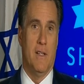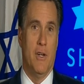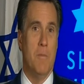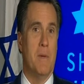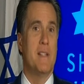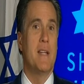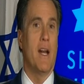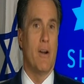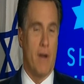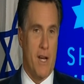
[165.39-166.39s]
who've been
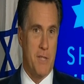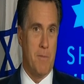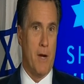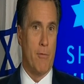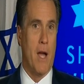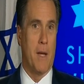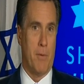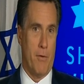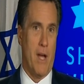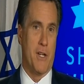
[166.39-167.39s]
terrorized by rocket
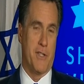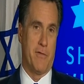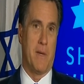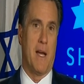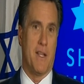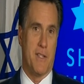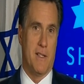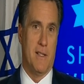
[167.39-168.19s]
barrages from Gaza.